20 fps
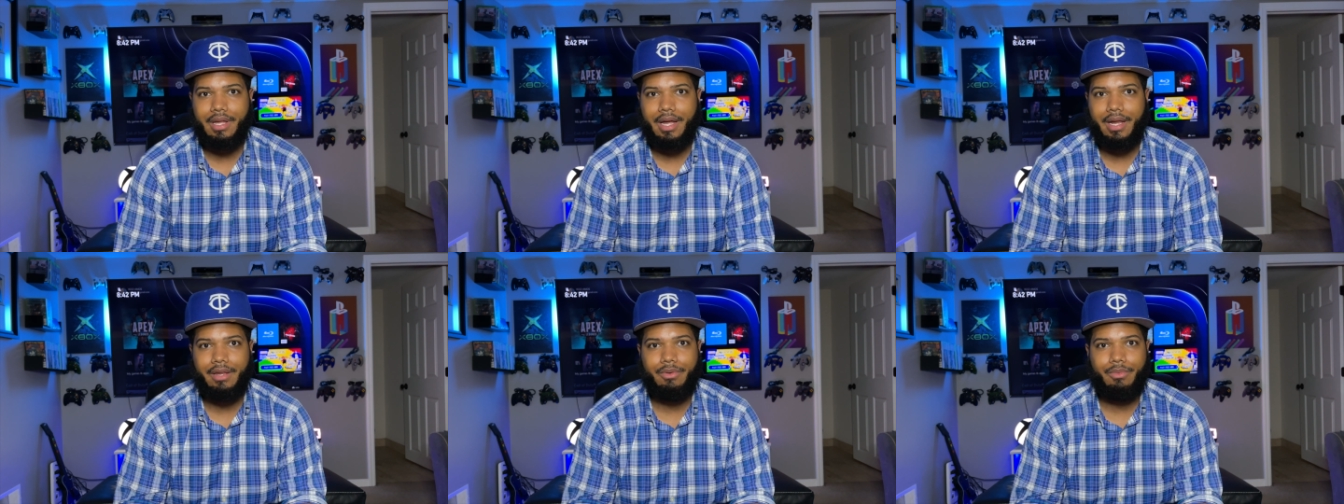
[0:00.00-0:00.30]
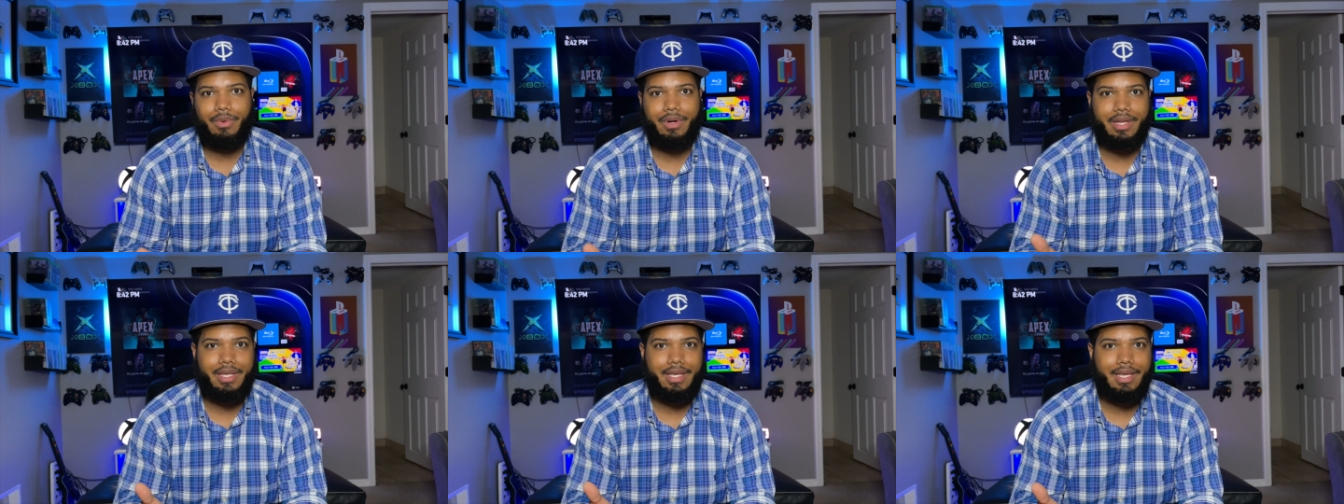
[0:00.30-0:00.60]
I
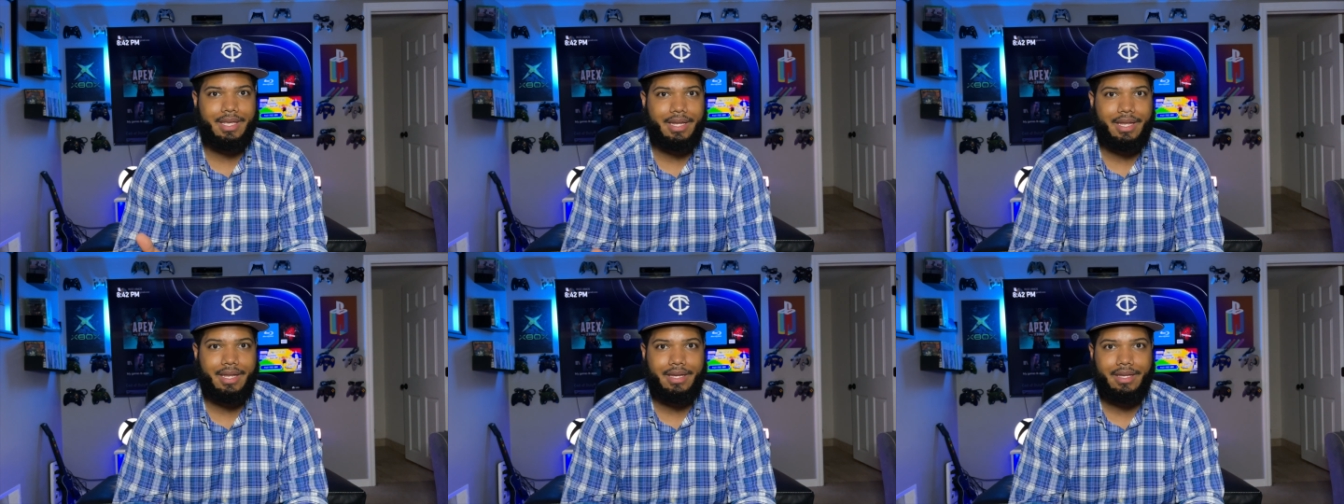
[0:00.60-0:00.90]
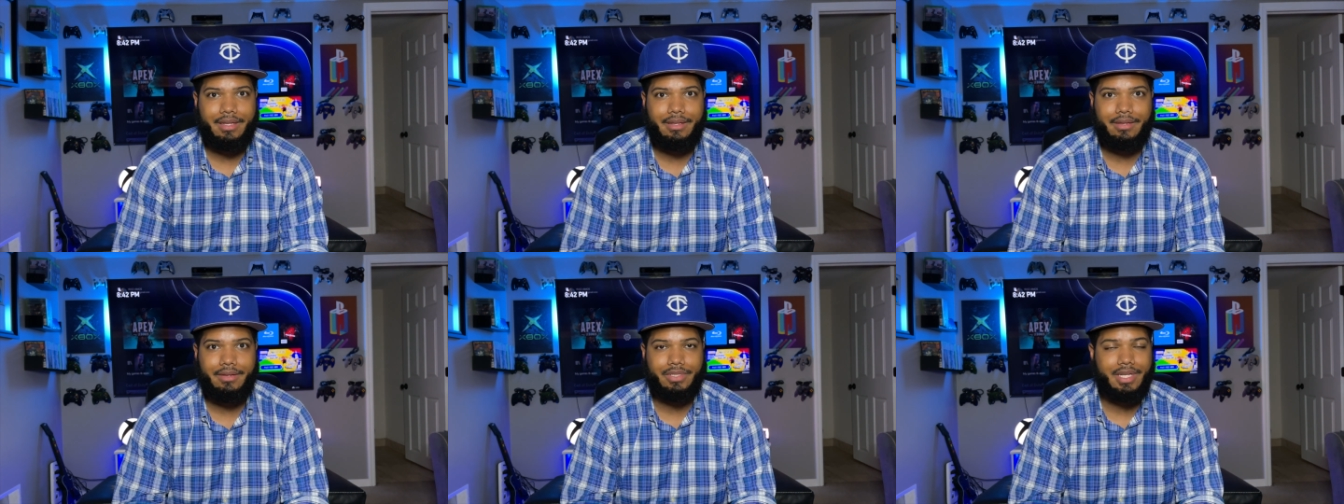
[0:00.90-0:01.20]
didn't want to get
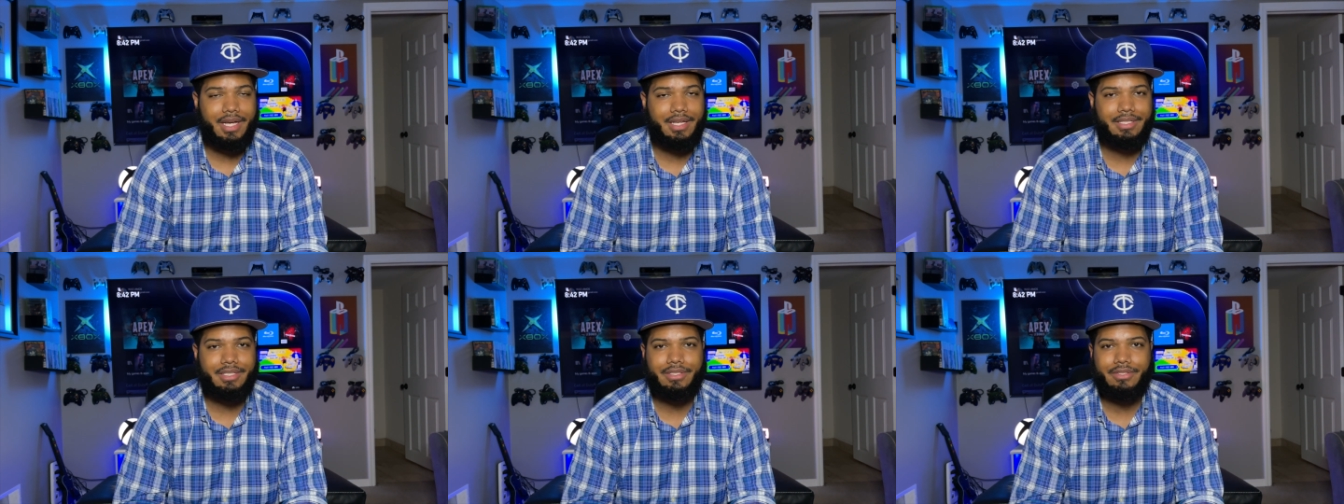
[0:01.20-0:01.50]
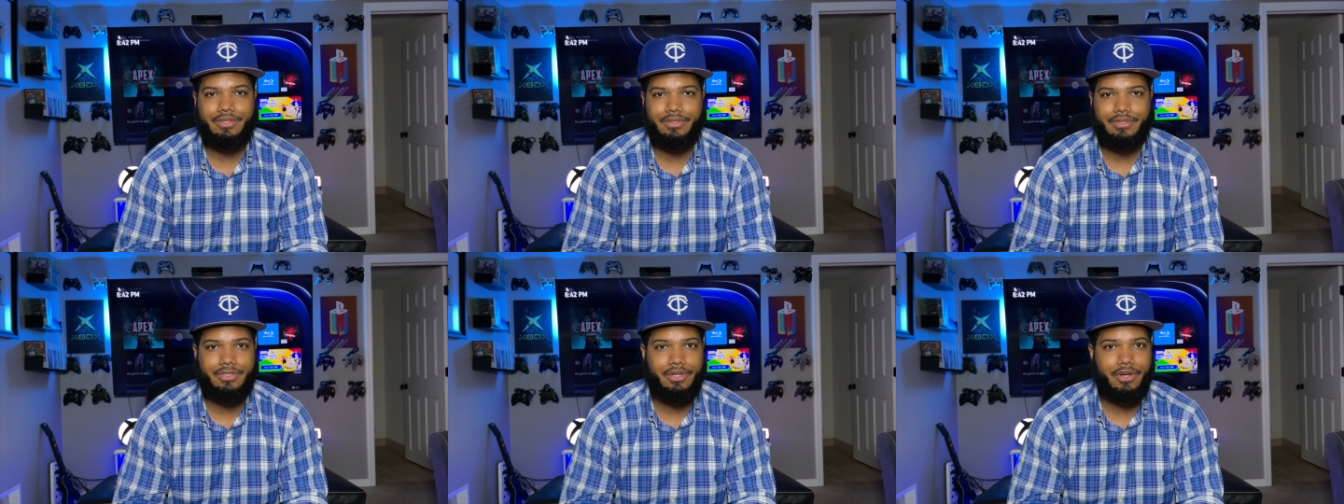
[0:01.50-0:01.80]
any
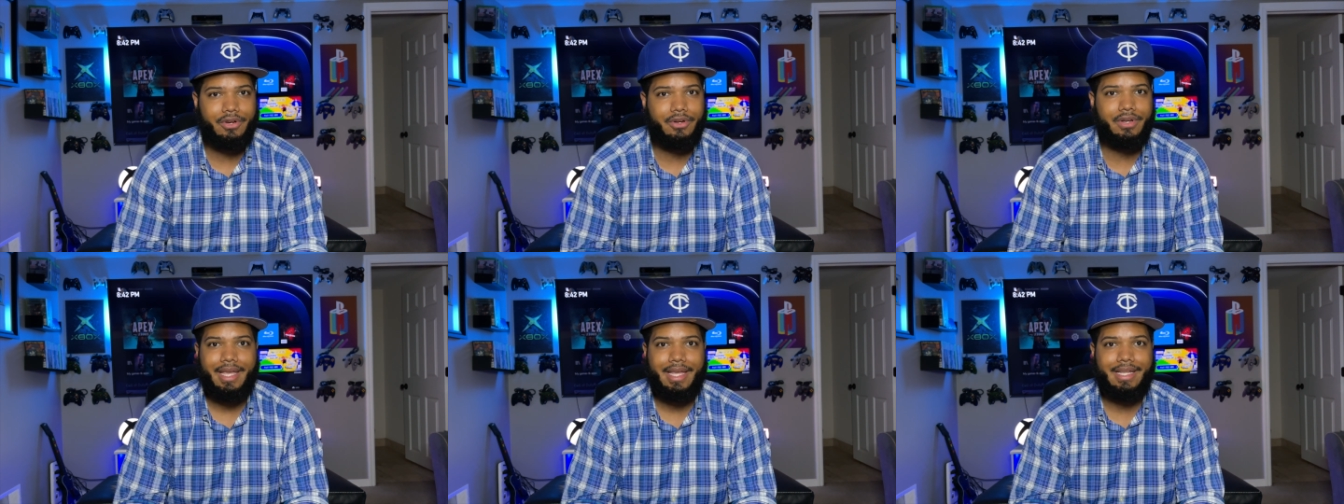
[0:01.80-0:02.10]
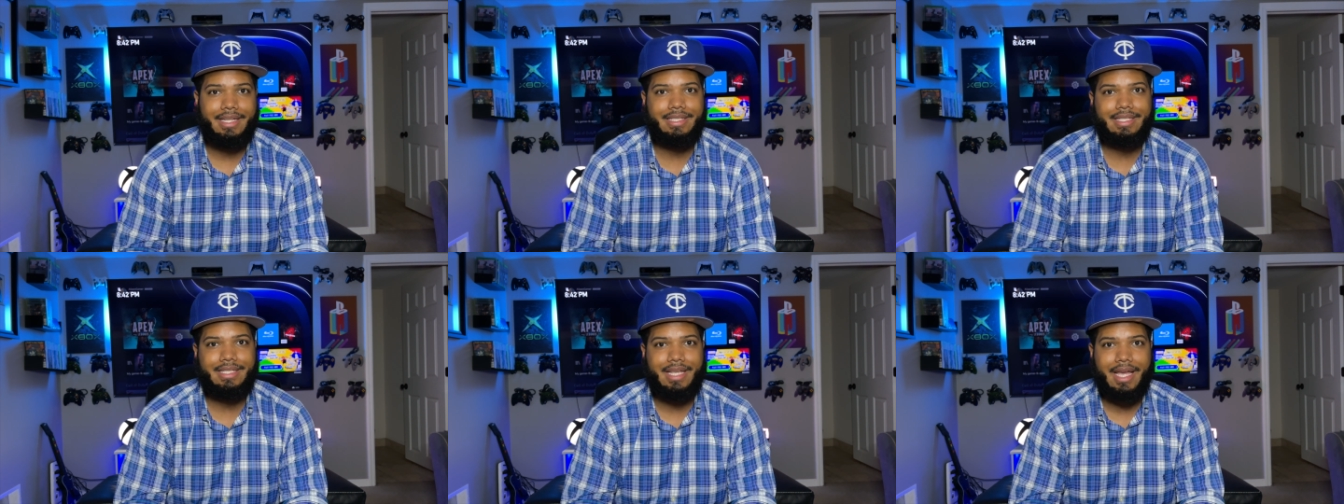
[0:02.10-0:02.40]
dust or dirt
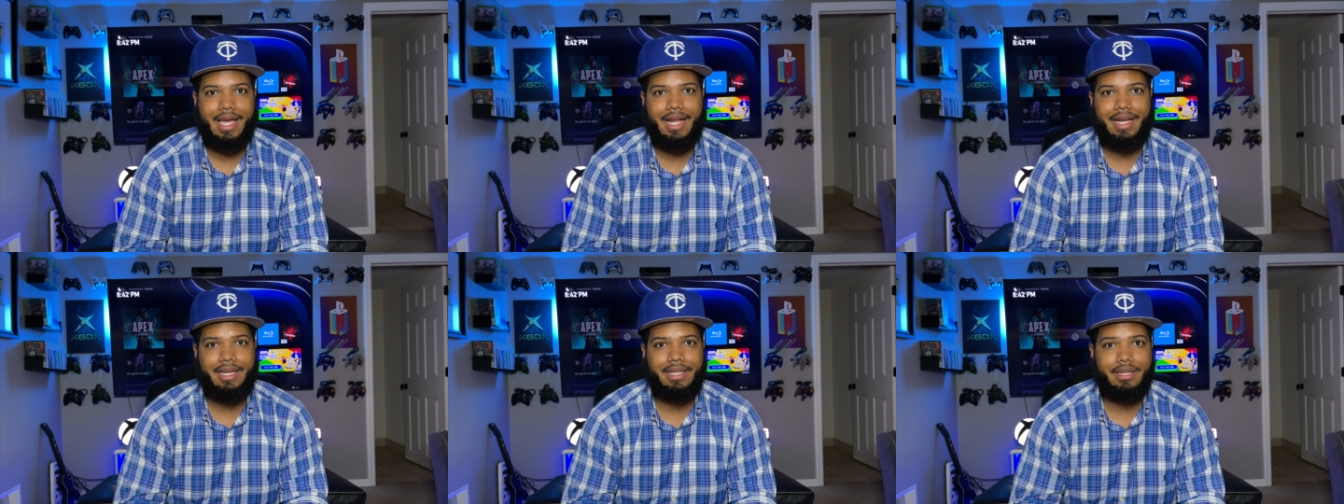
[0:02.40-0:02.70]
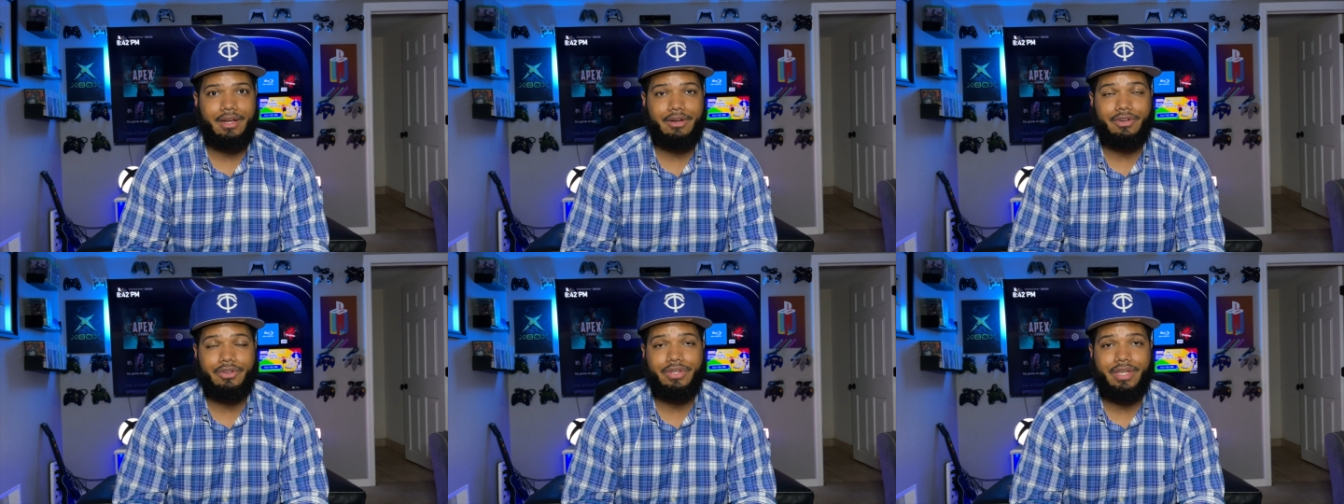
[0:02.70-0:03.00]
inside
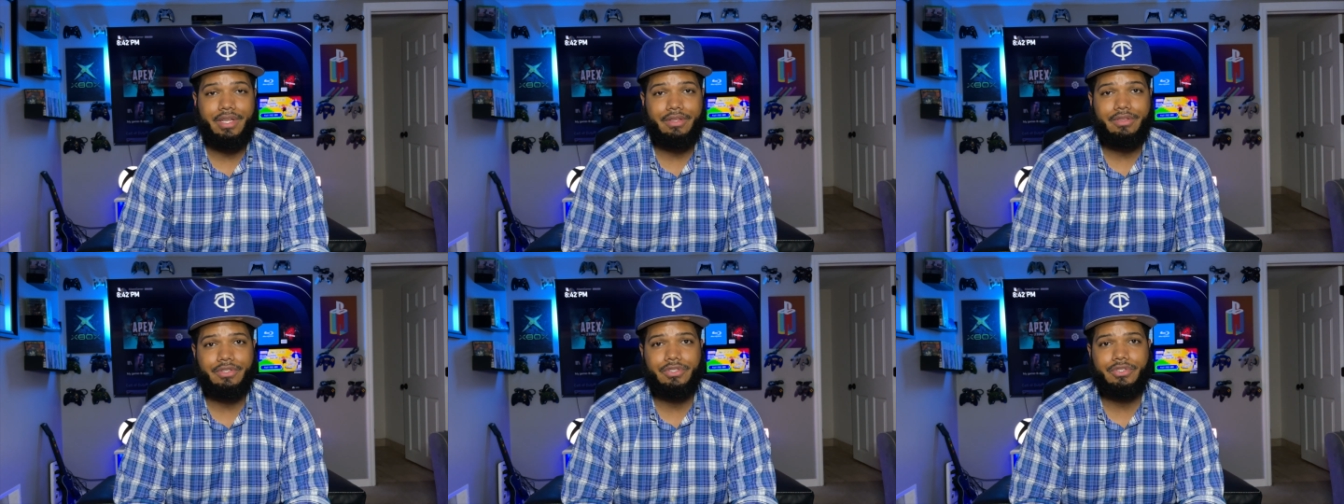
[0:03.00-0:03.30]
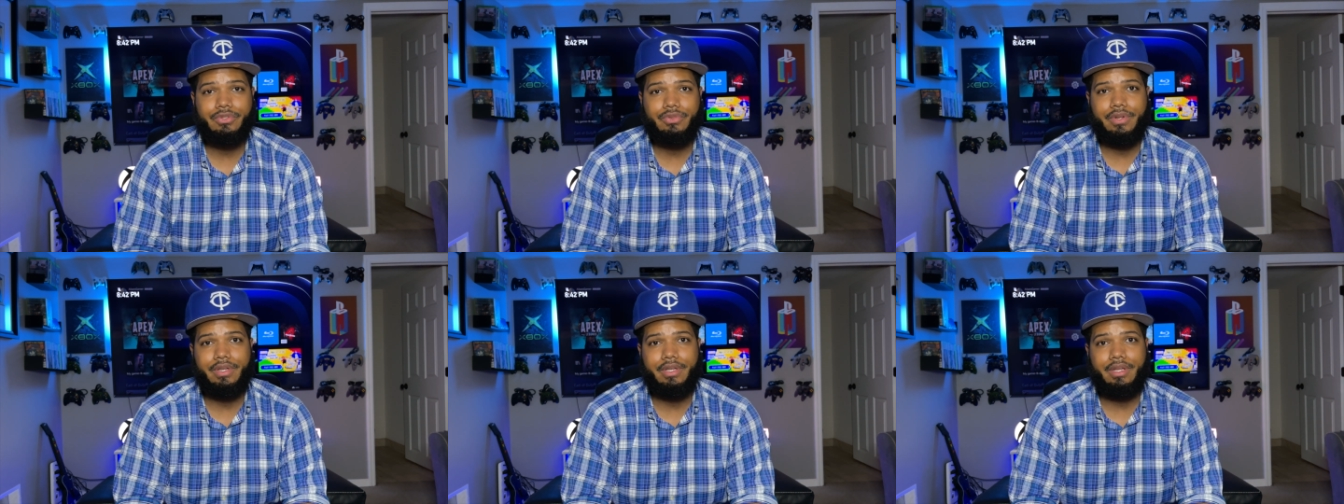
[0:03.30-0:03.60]
and underneath the
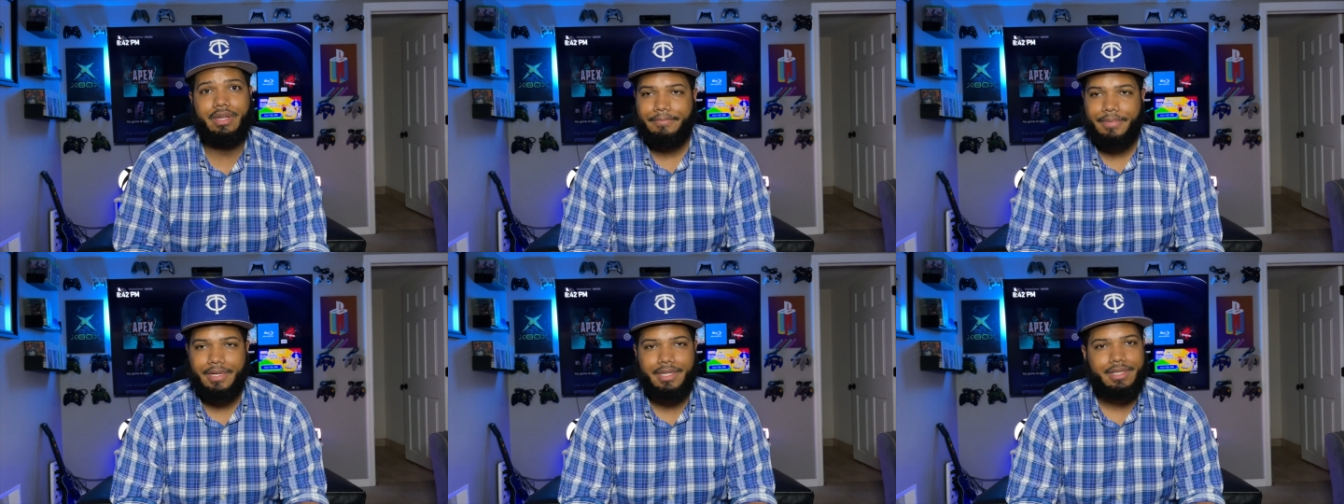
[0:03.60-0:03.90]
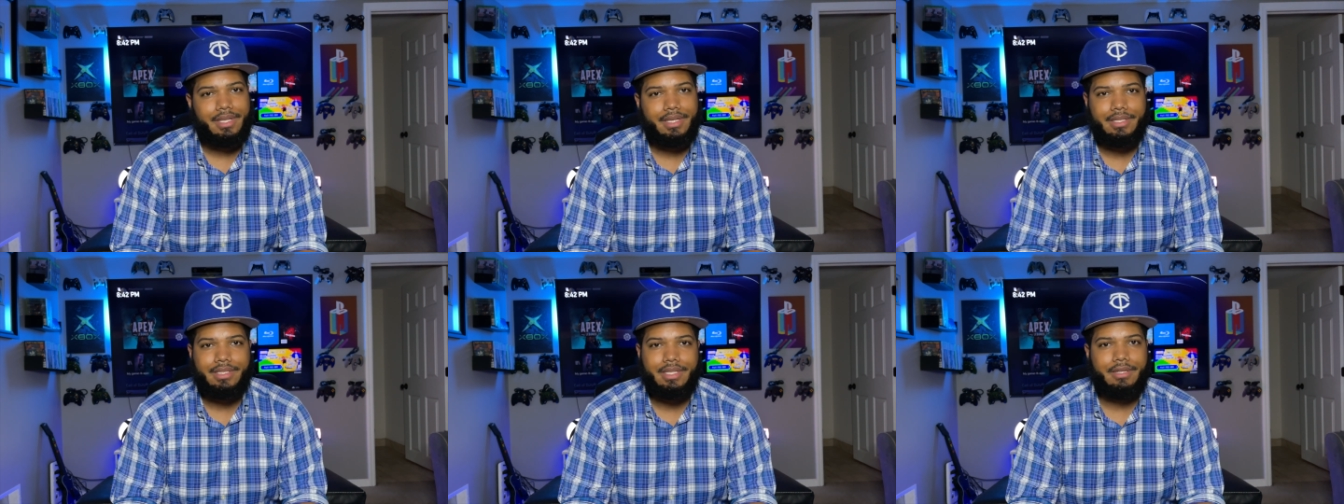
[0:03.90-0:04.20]
screen.
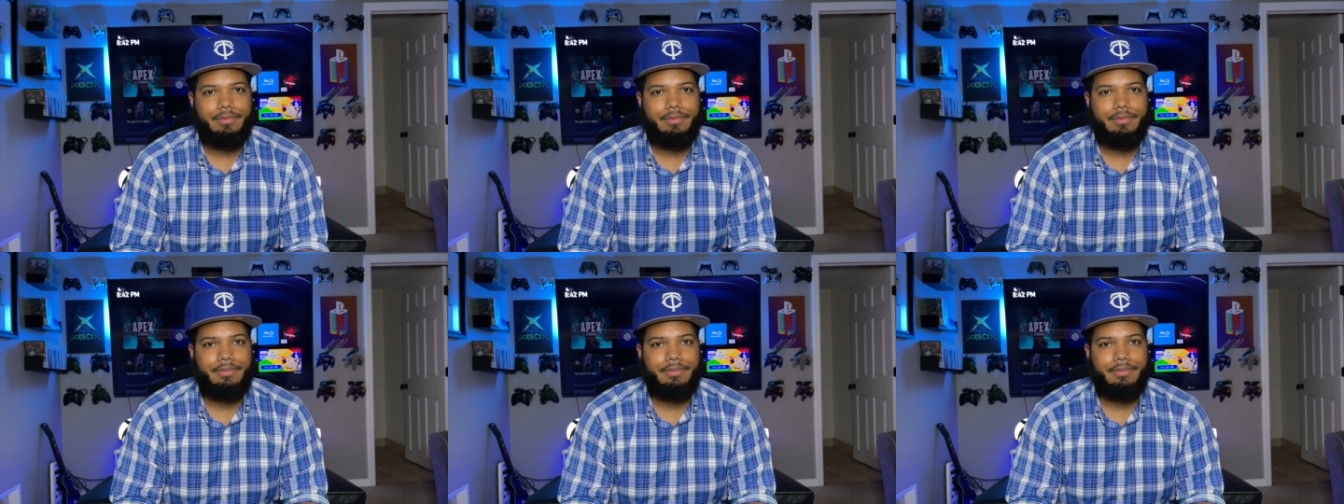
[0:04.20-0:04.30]
But they did a